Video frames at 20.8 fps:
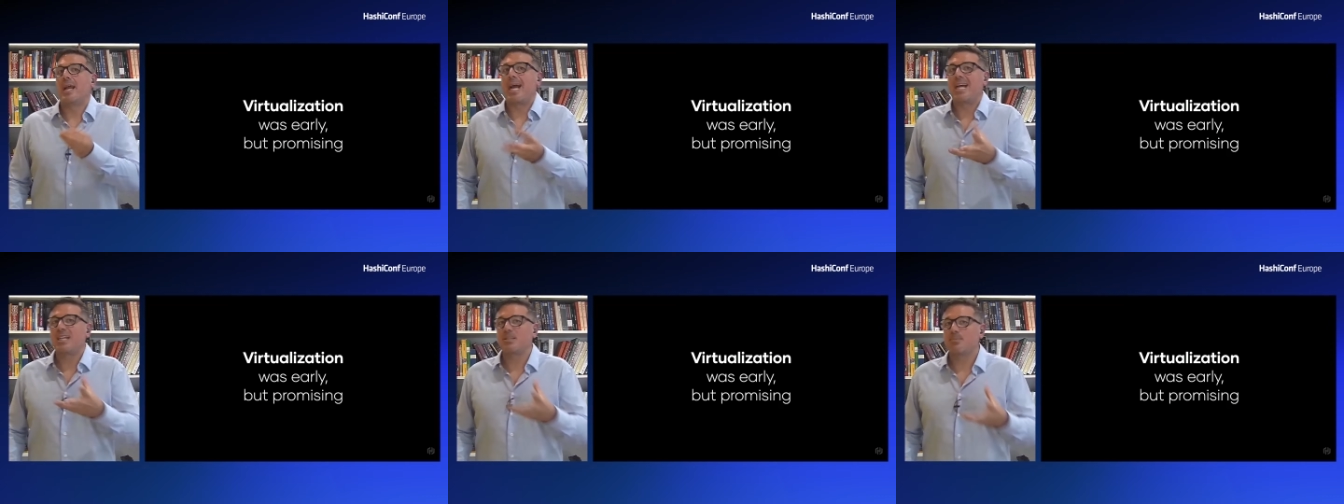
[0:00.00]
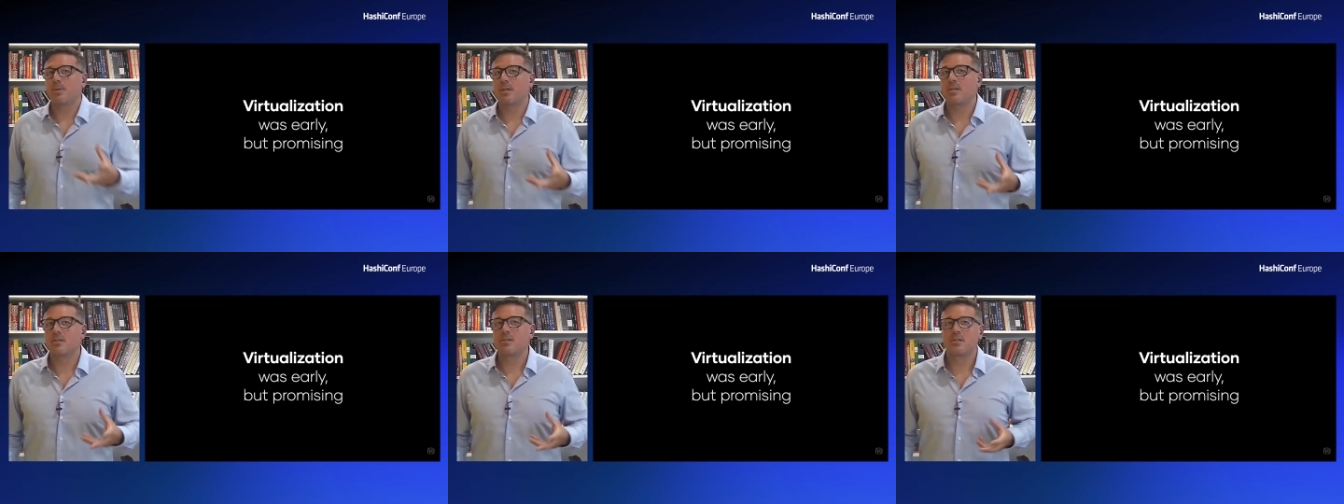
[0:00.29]

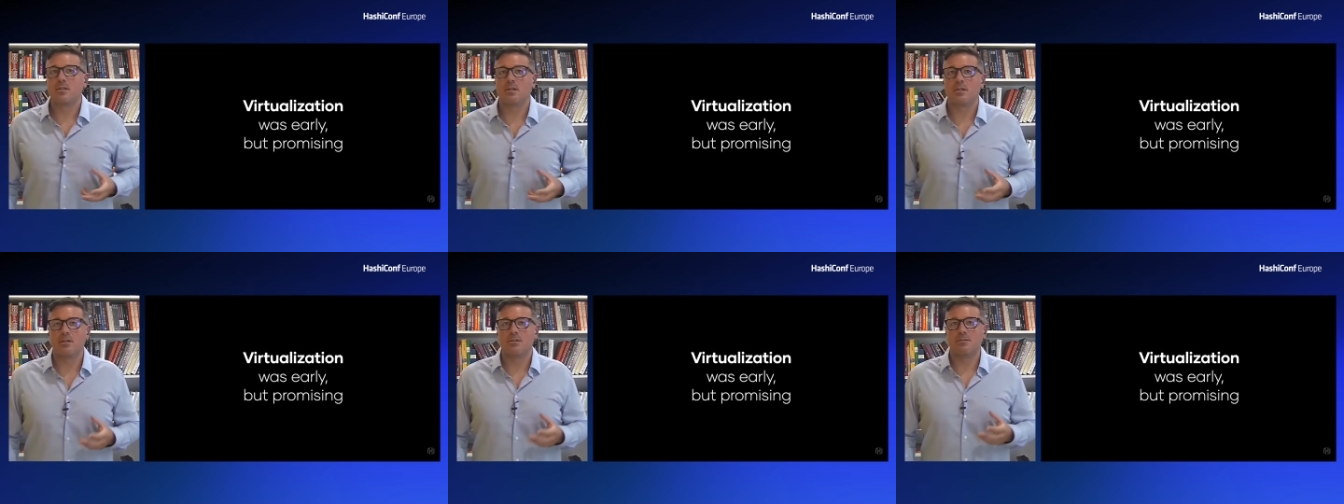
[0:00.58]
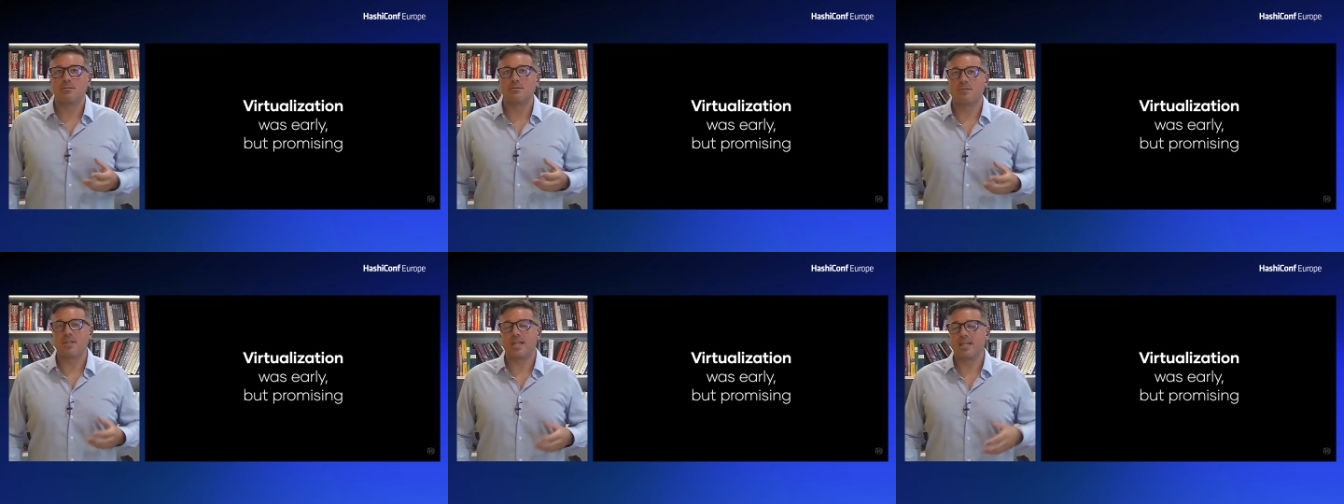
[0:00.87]
aspects
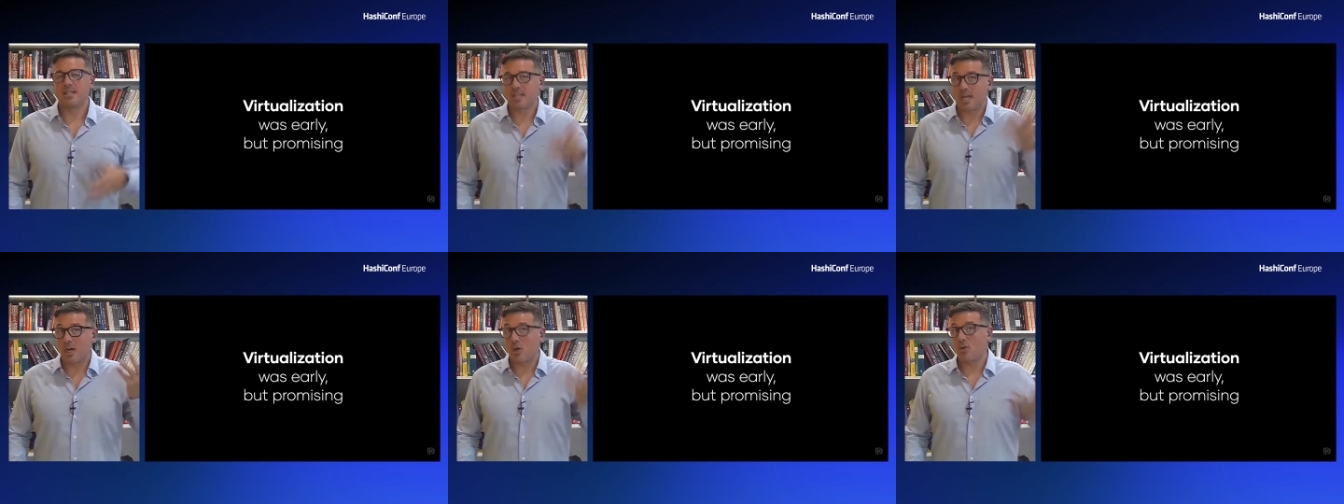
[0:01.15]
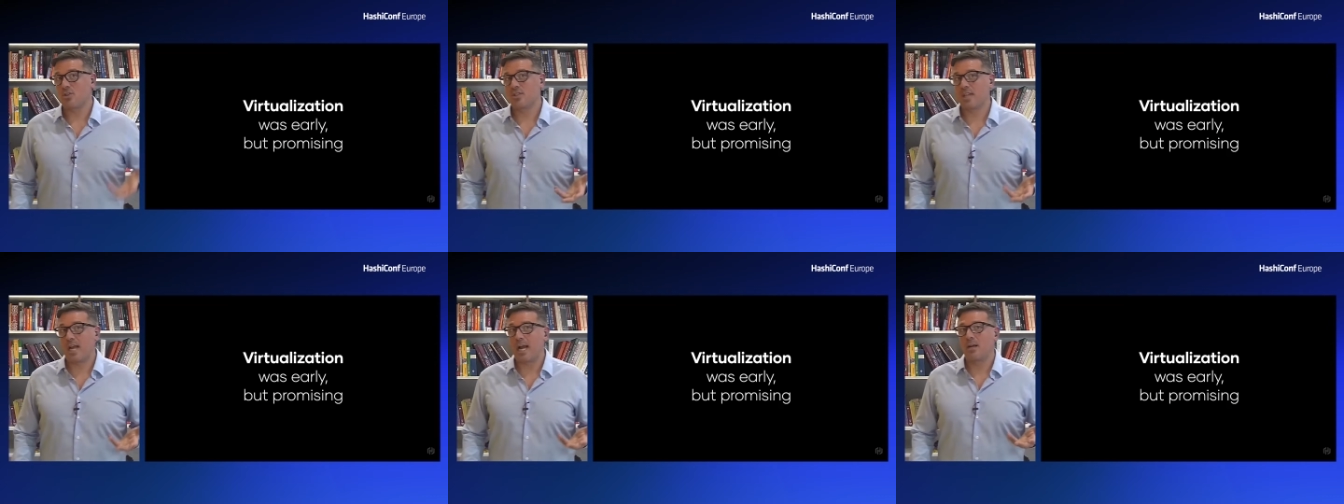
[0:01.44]
of the entire
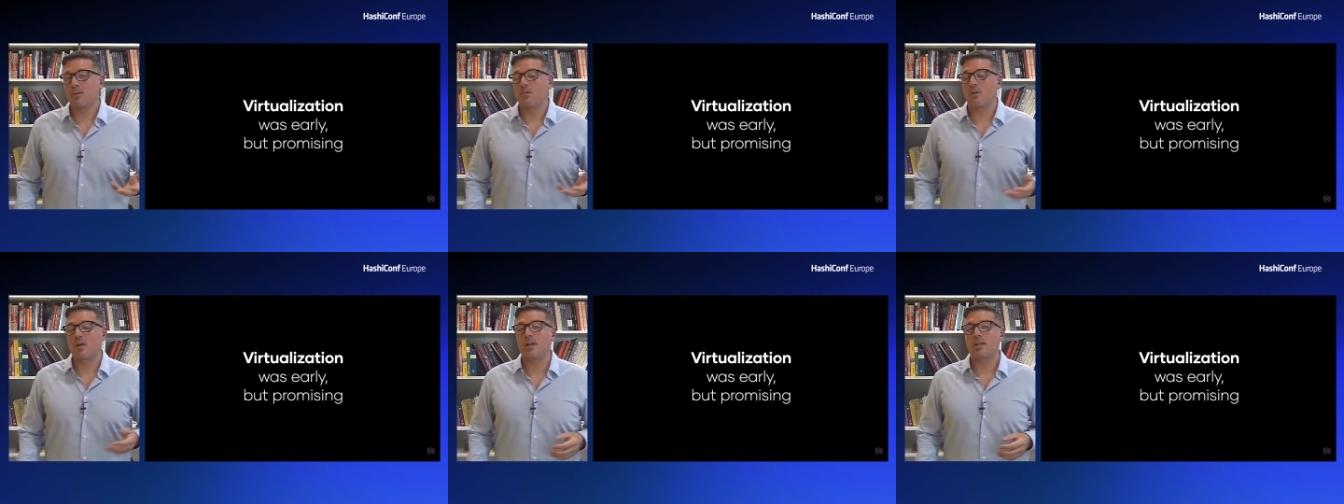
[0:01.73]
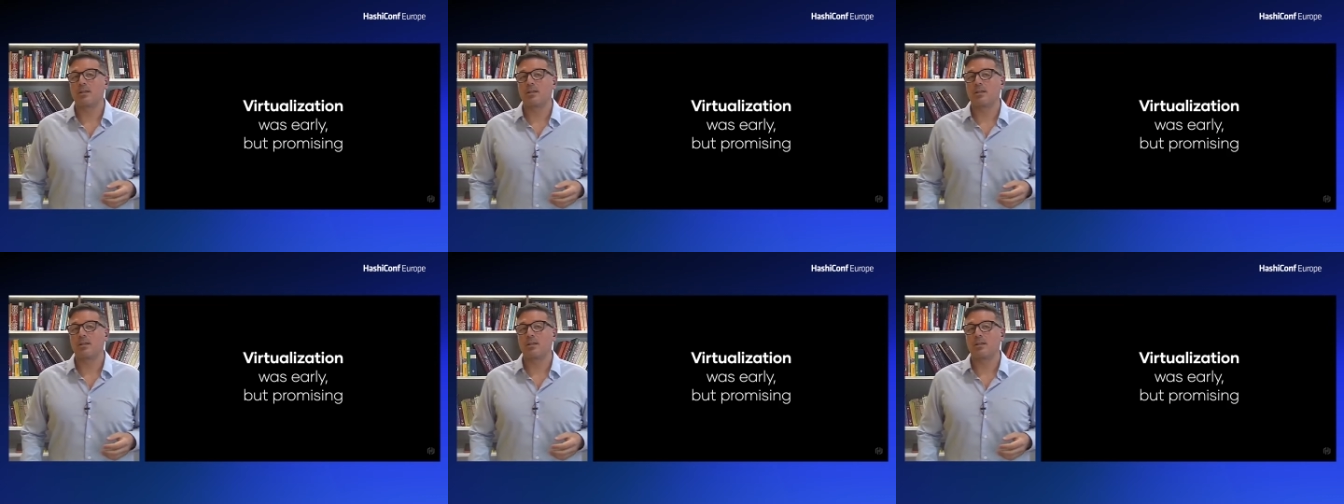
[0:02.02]
stack, right?